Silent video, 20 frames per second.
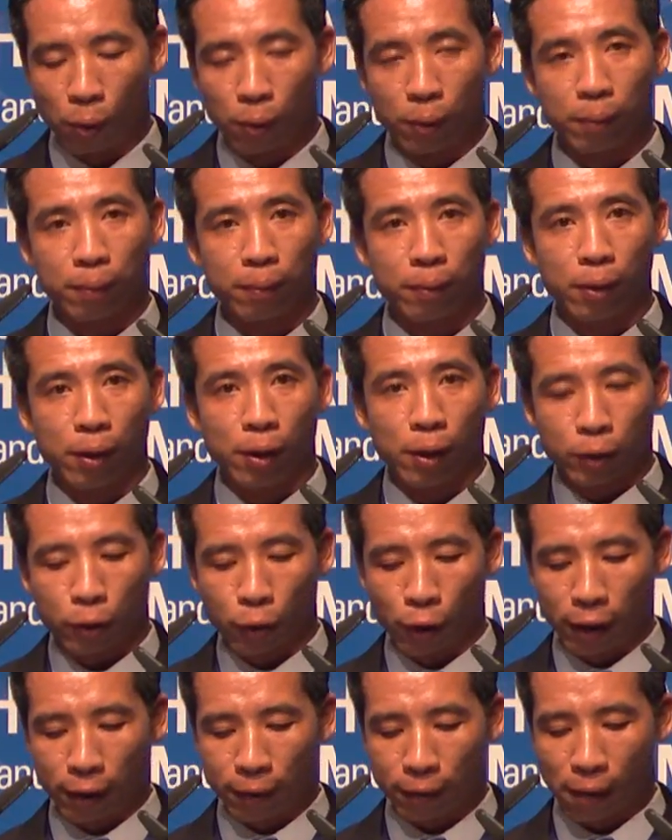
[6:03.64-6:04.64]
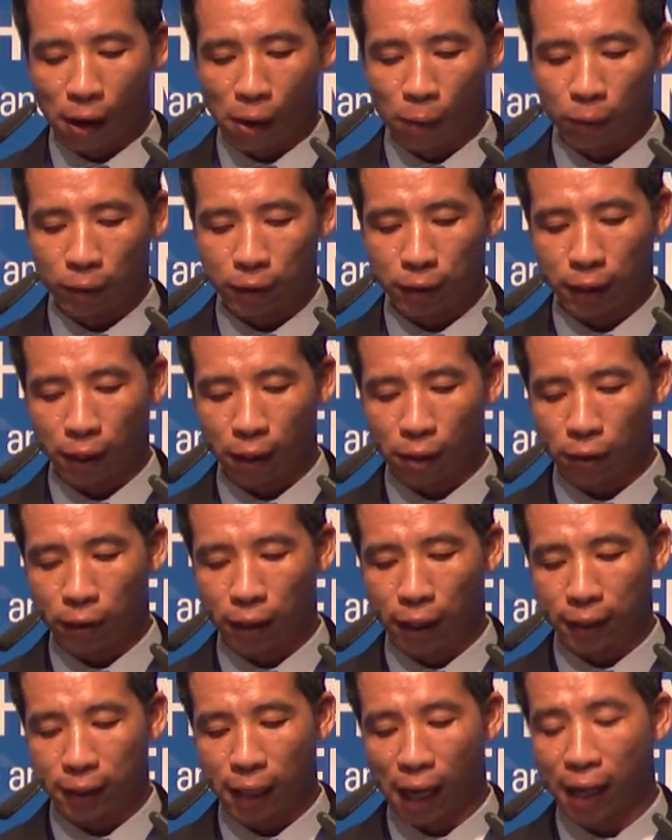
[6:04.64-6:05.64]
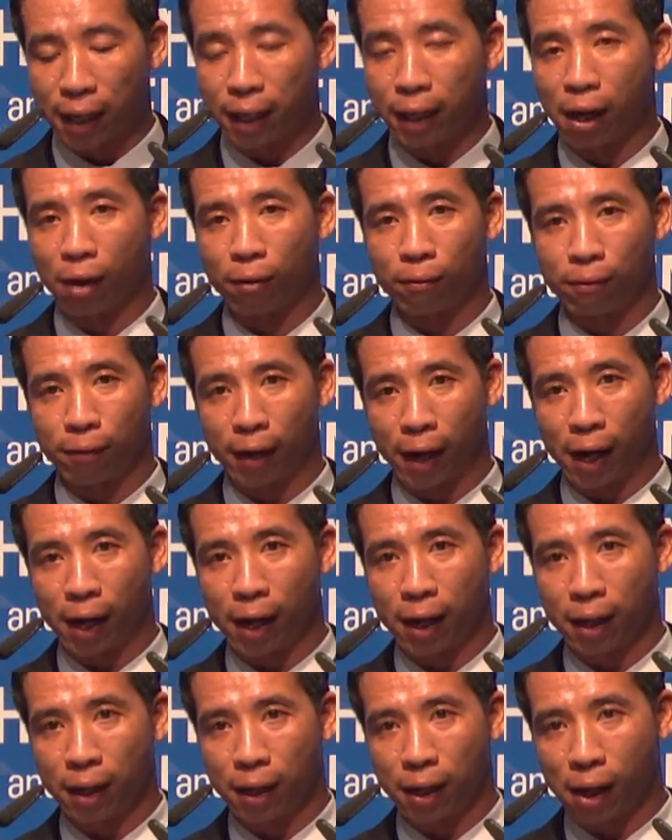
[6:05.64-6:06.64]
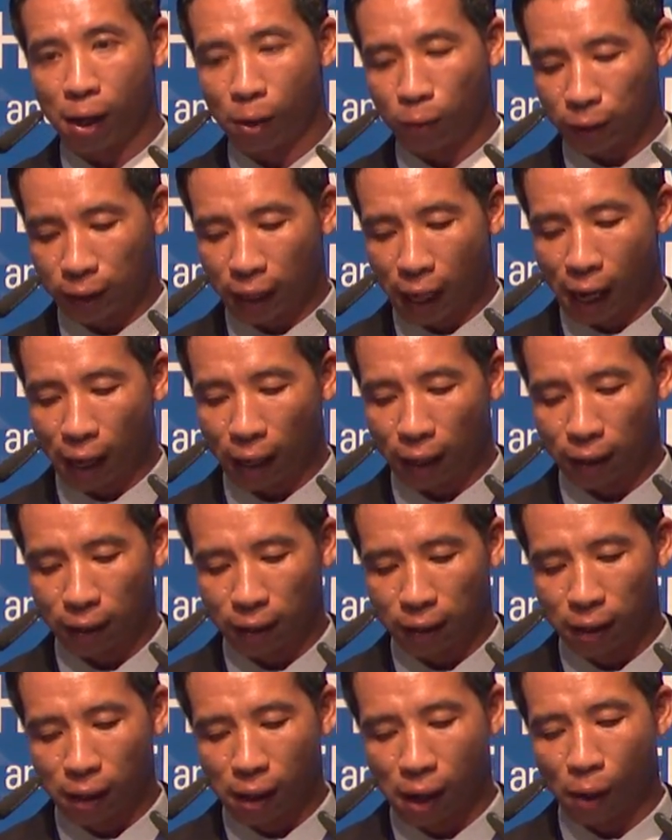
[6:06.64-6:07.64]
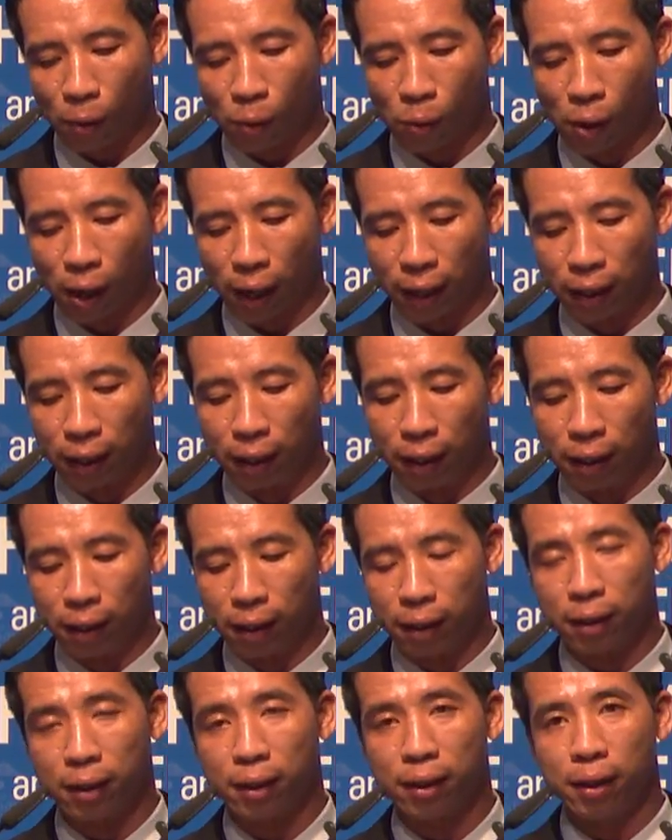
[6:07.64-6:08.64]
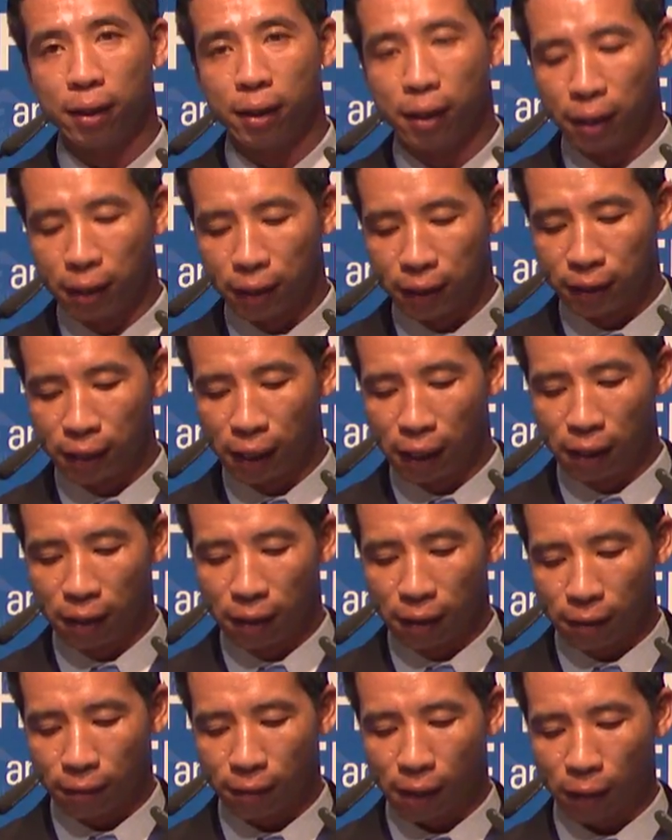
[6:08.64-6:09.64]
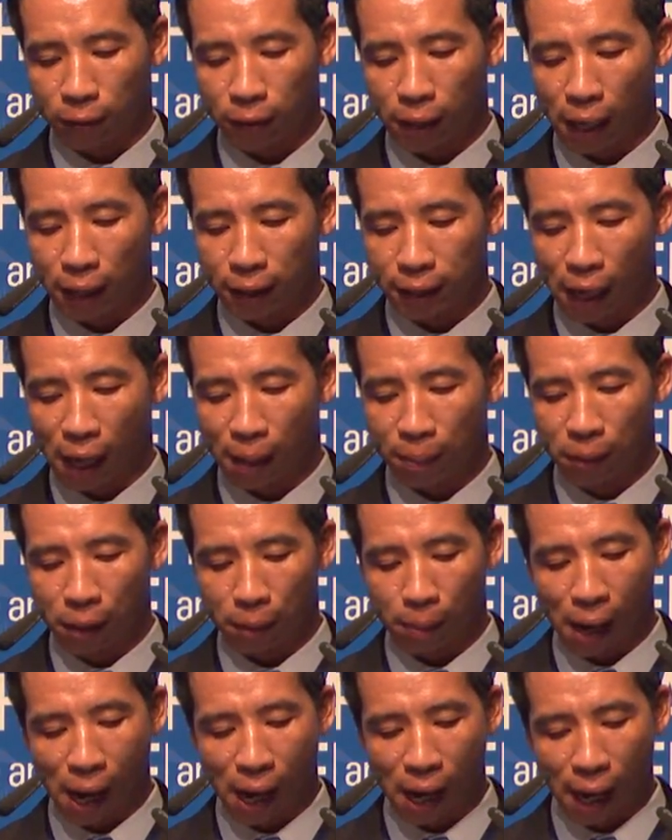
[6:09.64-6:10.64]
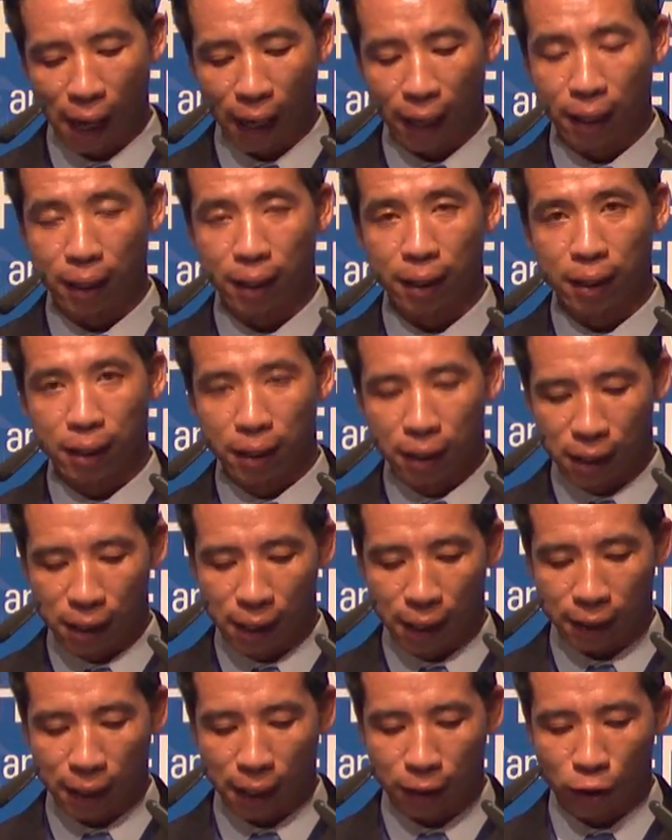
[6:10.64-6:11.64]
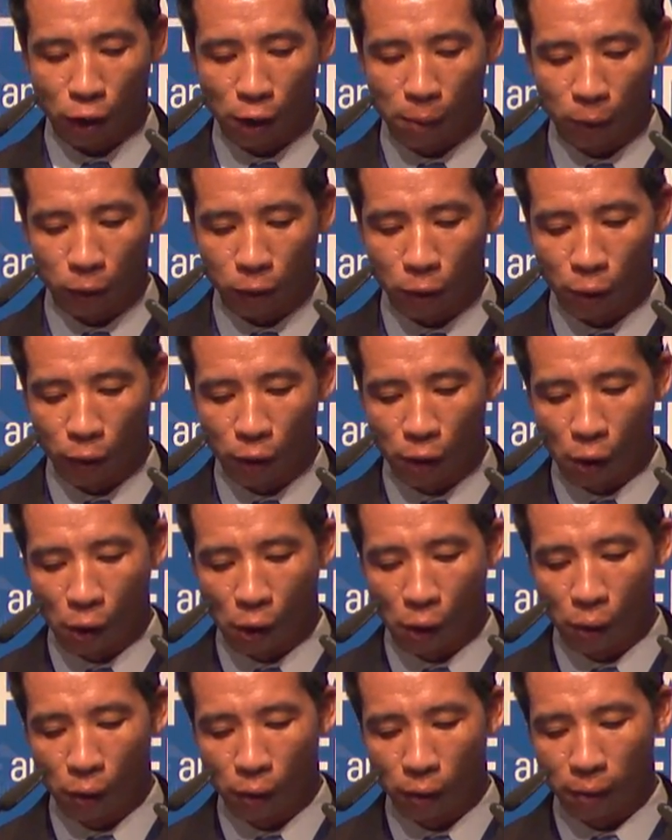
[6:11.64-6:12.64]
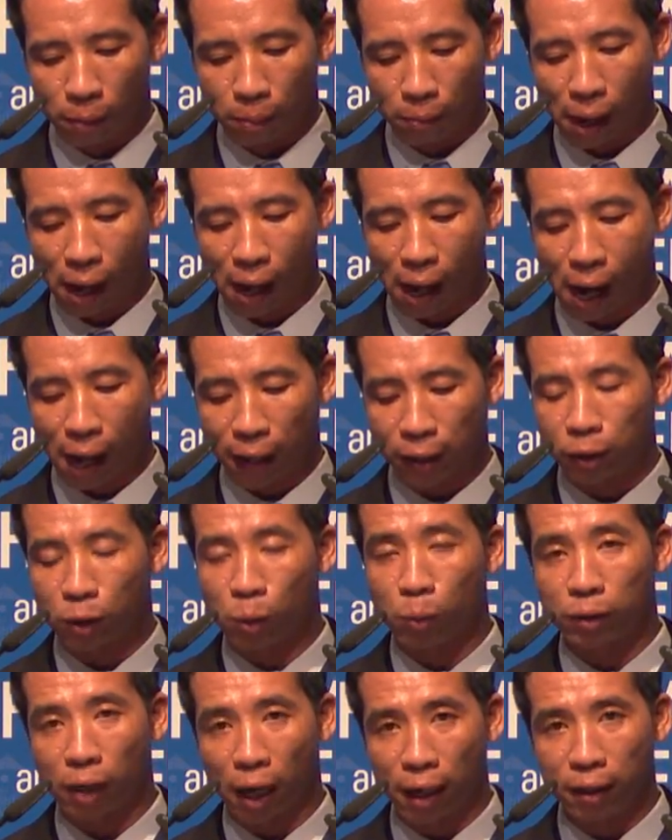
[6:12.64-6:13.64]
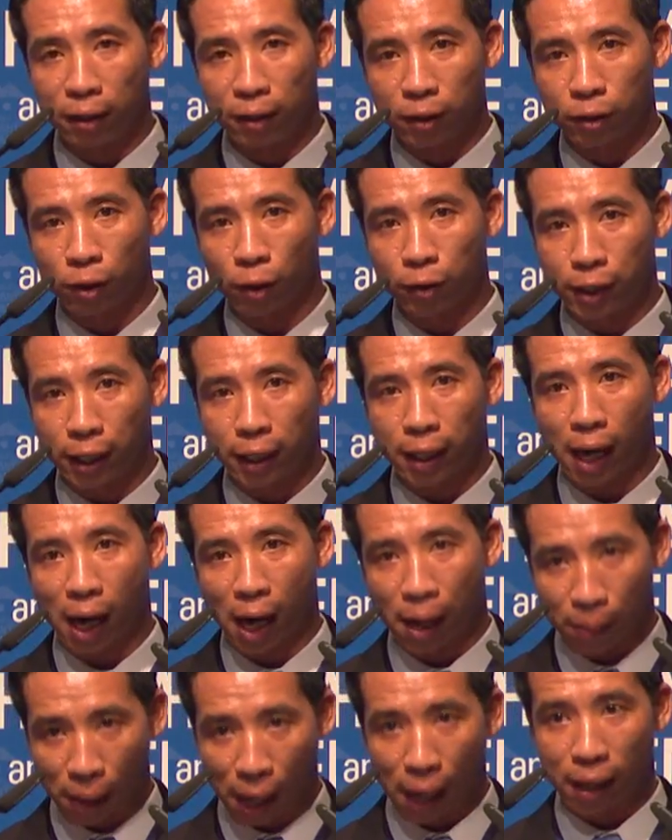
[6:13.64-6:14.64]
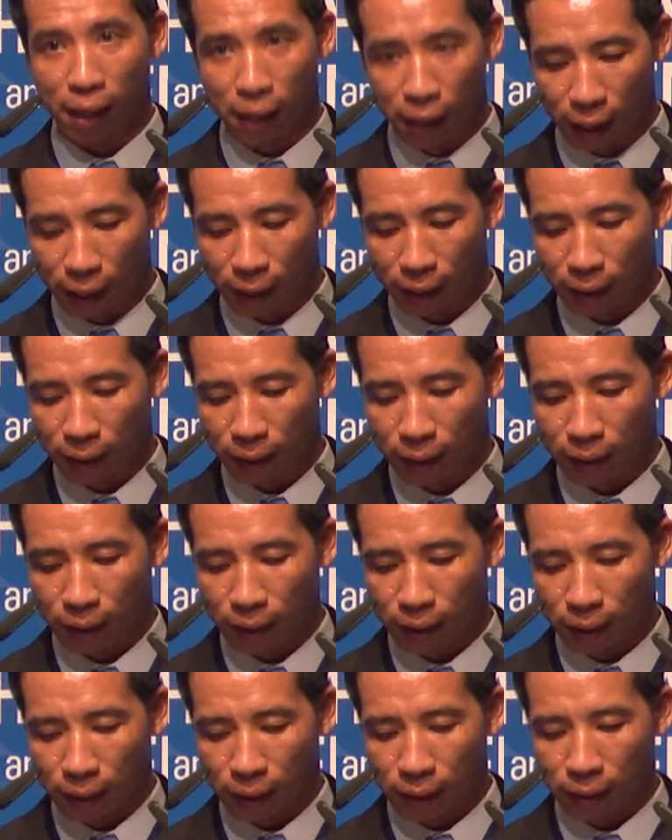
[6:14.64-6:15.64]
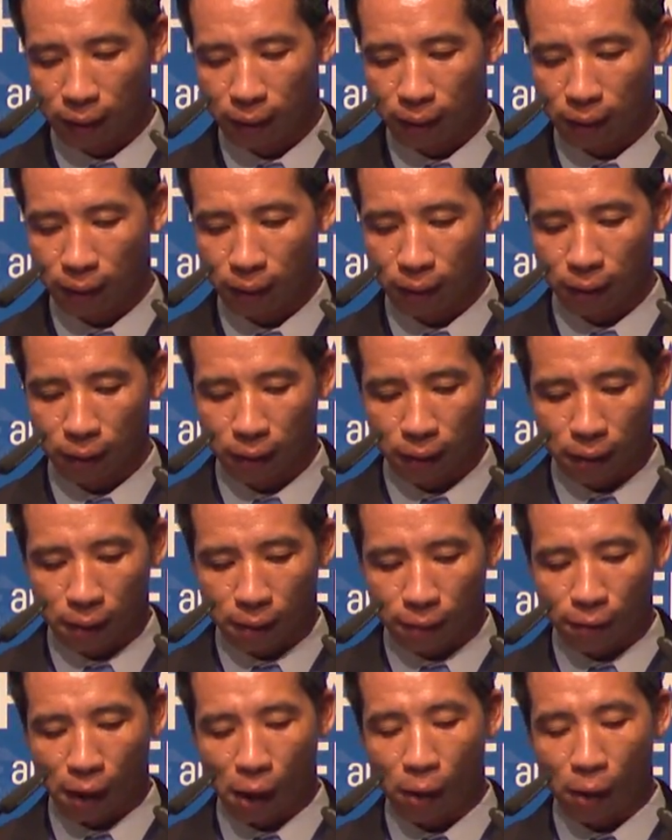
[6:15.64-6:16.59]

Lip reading: When I entered prison, I thought I would have time to draw, learn musical instruments, and even learn a foreign language. But after 3 days in prison, I was housed with a thug who was sentenced to life for murder.